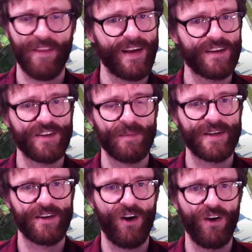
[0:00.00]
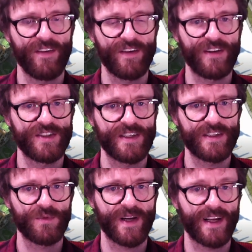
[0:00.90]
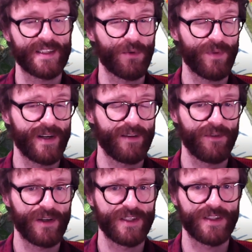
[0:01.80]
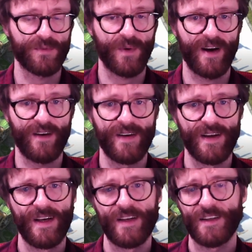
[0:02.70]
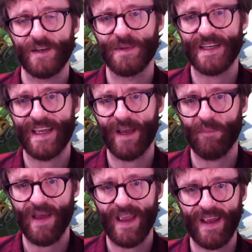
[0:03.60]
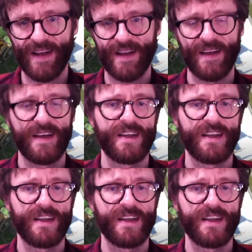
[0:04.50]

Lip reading: I think I took him into all the dungeons. We got some arena footage as well. Took him into campaign.